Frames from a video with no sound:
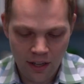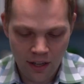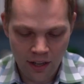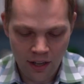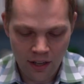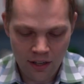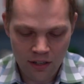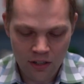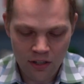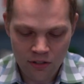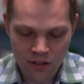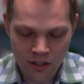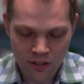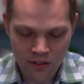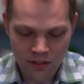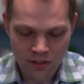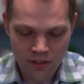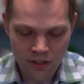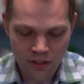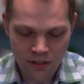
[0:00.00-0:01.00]
And
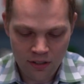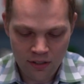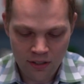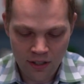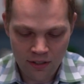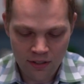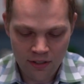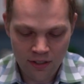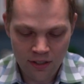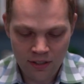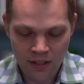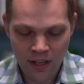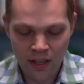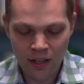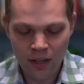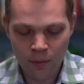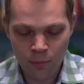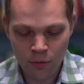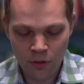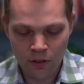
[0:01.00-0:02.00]
Jesus here says to
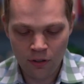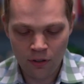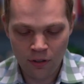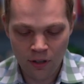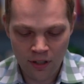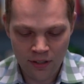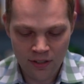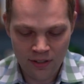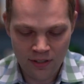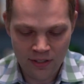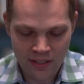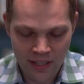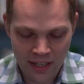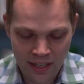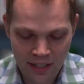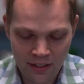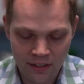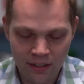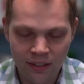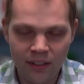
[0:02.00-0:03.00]
take up your cross
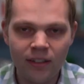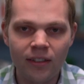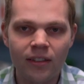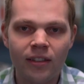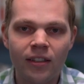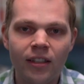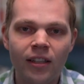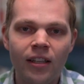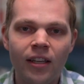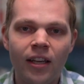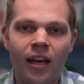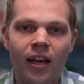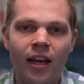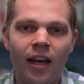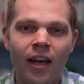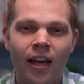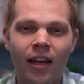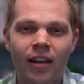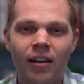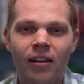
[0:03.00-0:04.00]
daily.
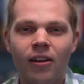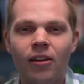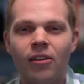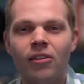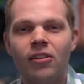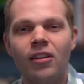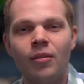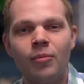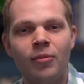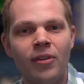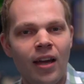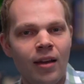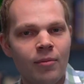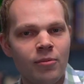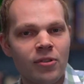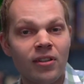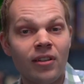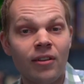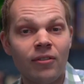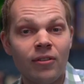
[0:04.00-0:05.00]
And
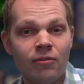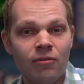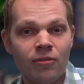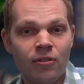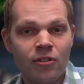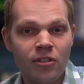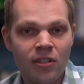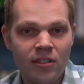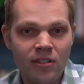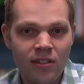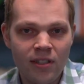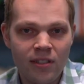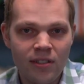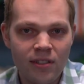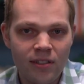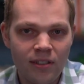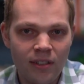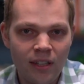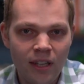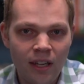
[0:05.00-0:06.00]
sometimes living for
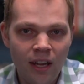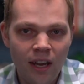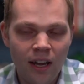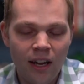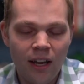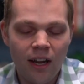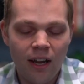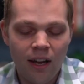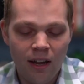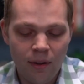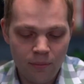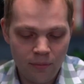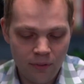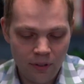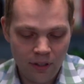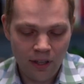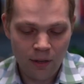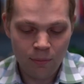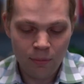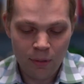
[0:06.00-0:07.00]
Jesus um,
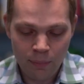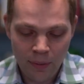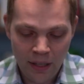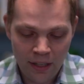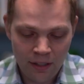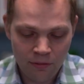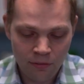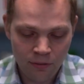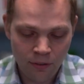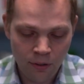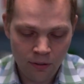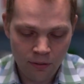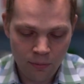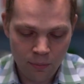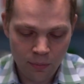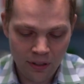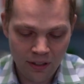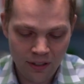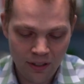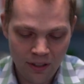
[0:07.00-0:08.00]
can be painful
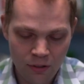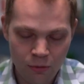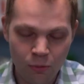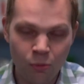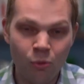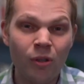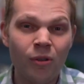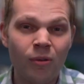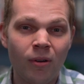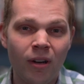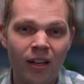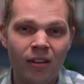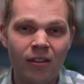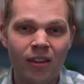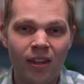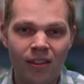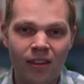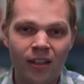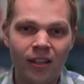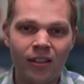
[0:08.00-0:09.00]
because we want
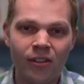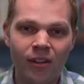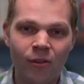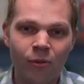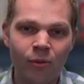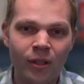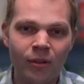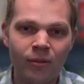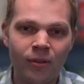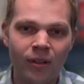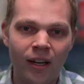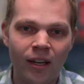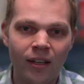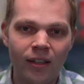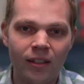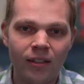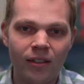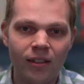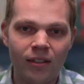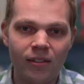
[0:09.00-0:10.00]
the things that we
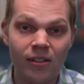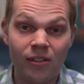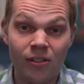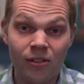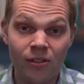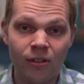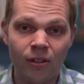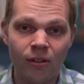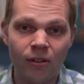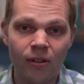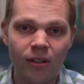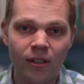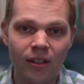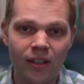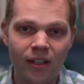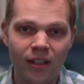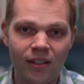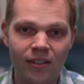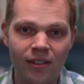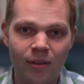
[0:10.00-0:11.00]
want to do.
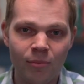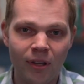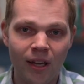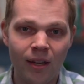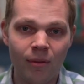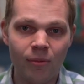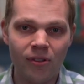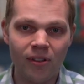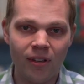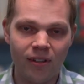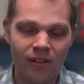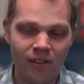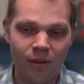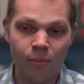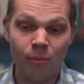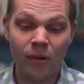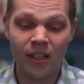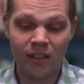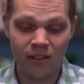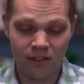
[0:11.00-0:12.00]
And sometimes
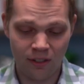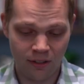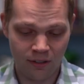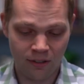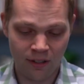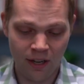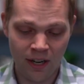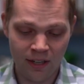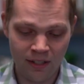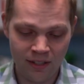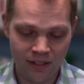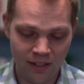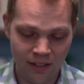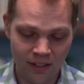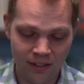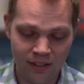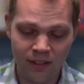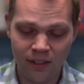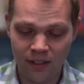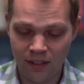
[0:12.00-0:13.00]
submitting to Christ
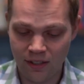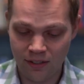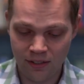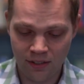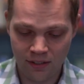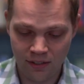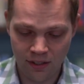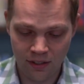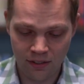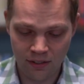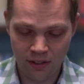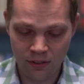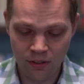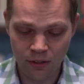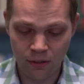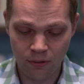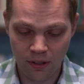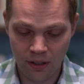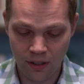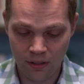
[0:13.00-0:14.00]
isn't the easiest thing to
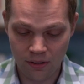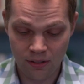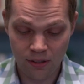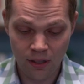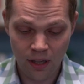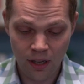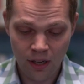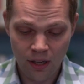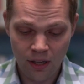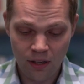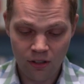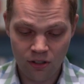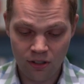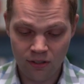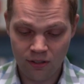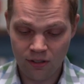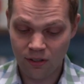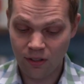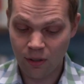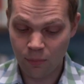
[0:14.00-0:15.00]
do. It's
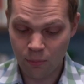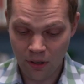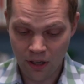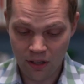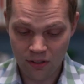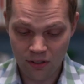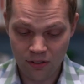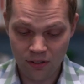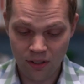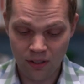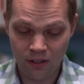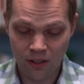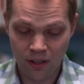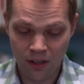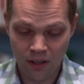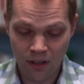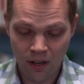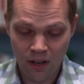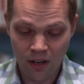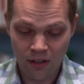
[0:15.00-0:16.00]
Jesus compares it to
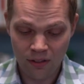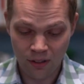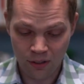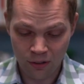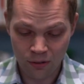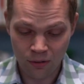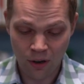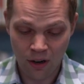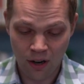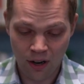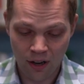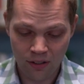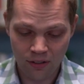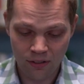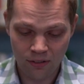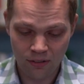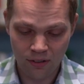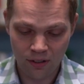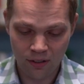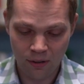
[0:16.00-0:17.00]
the, the
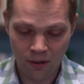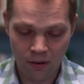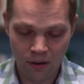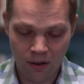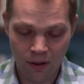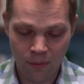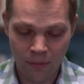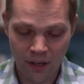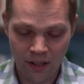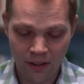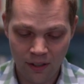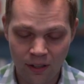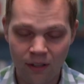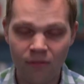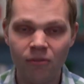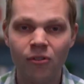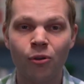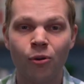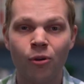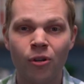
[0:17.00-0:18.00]
cross, a, a method
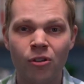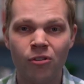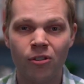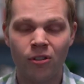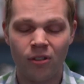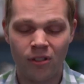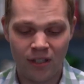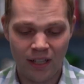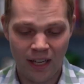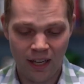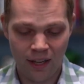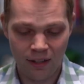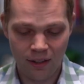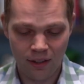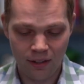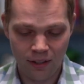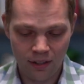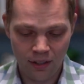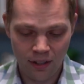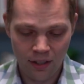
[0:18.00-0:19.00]
of torture and
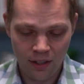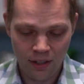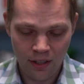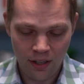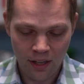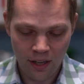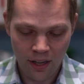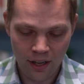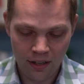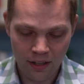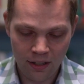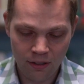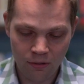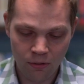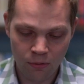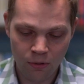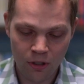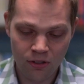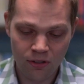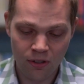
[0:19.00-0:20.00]
death. And he,
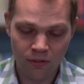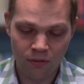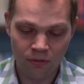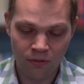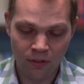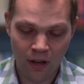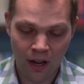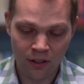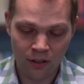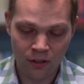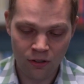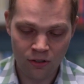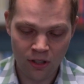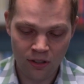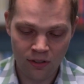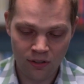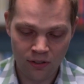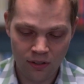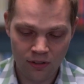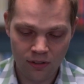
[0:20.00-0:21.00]
we should follow
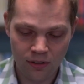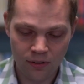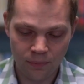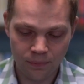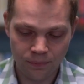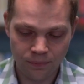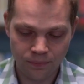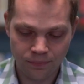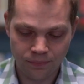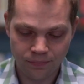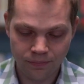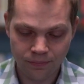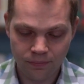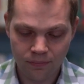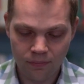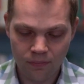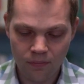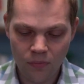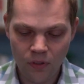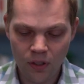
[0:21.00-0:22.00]
Jesus.
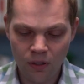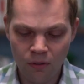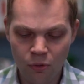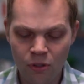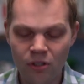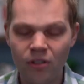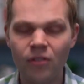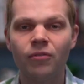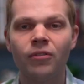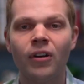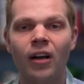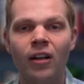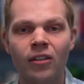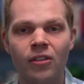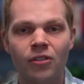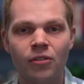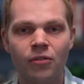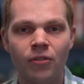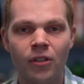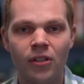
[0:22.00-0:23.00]
We should follow in
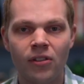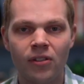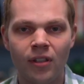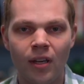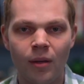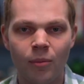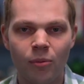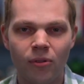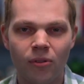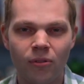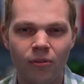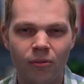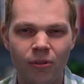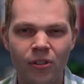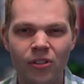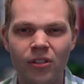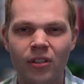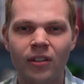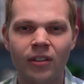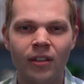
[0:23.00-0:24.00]
his footsteps.
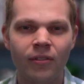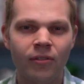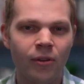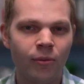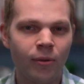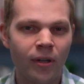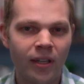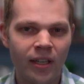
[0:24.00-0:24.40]
We should live the